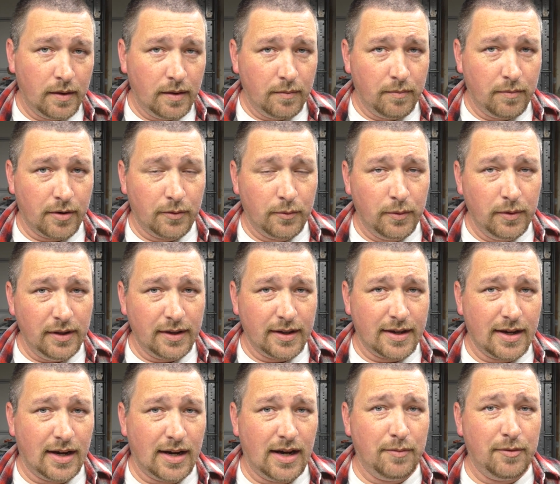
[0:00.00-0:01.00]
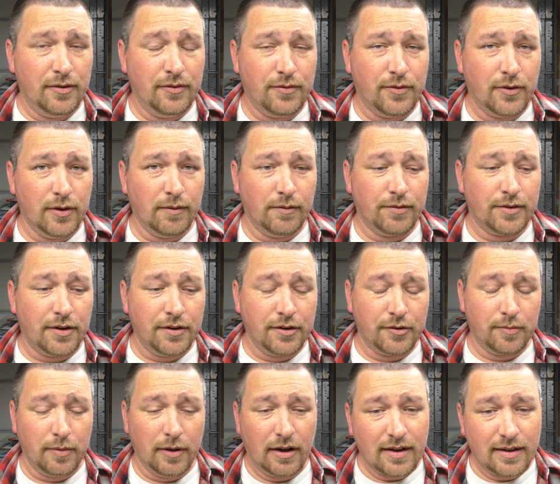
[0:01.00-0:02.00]
But a really common form of
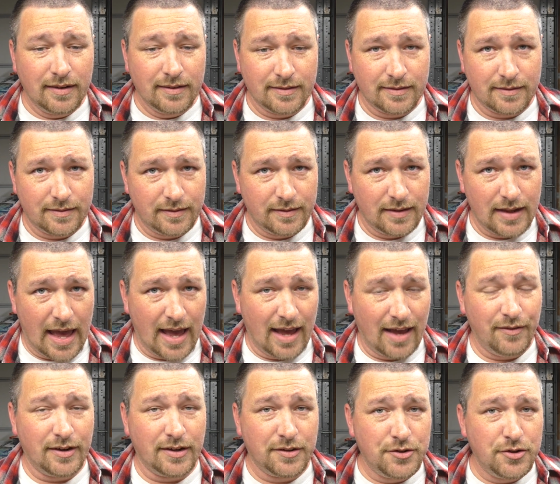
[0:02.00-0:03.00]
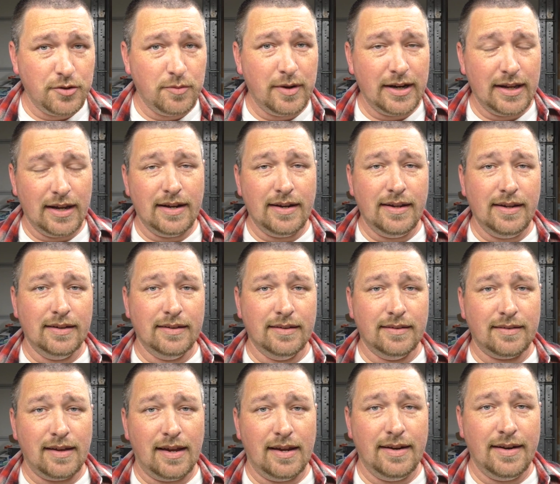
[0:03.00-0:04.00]
starter's block is having too many
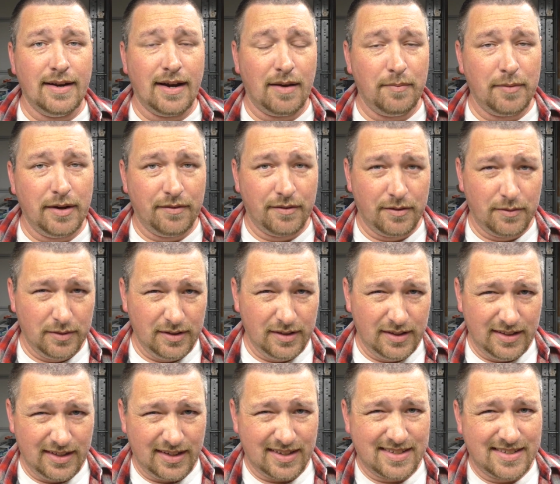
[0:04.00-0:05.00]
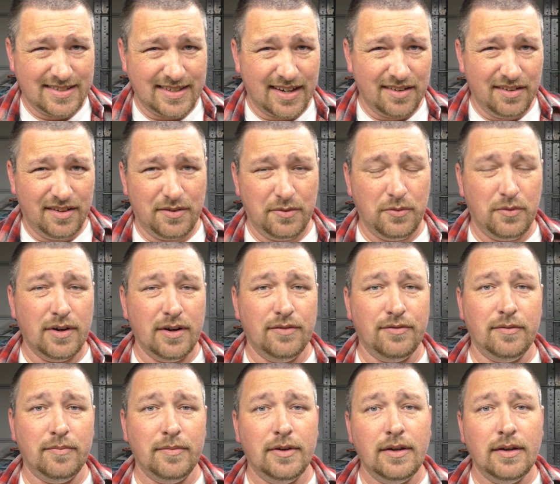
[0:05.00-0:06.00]
ideas and not being able to really settle on one of
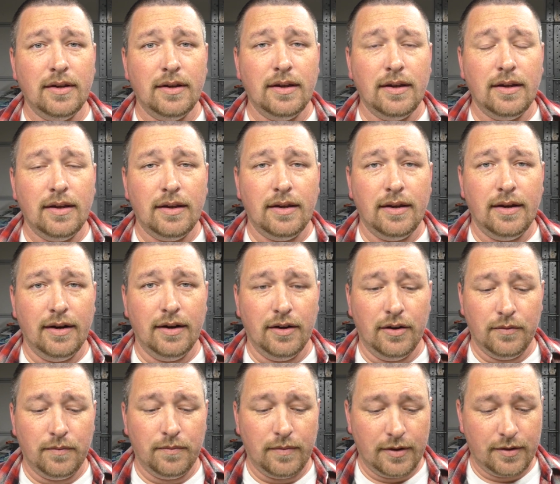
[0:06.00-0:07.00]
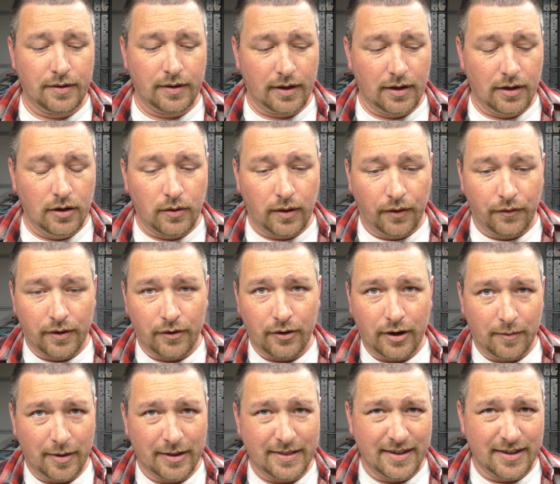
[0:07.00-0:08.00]
them. It's like, oh, I want to write
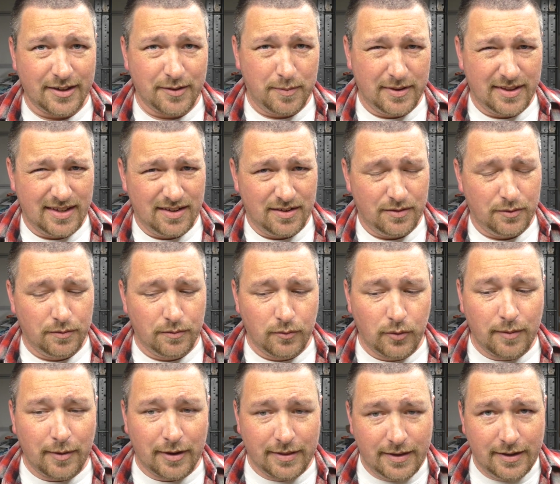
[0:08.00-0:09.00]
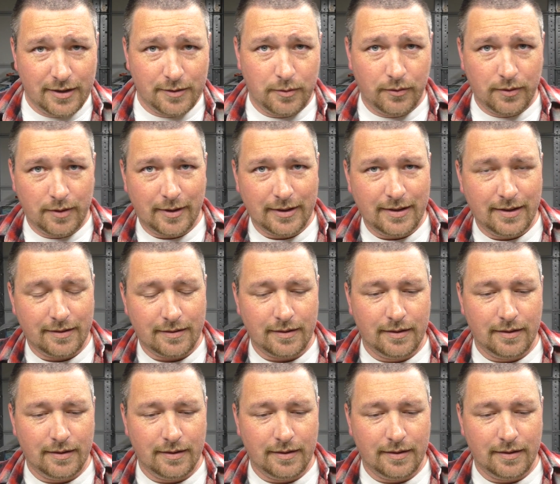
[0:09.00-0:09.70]
about this, but then, oh, what about this? But what about this?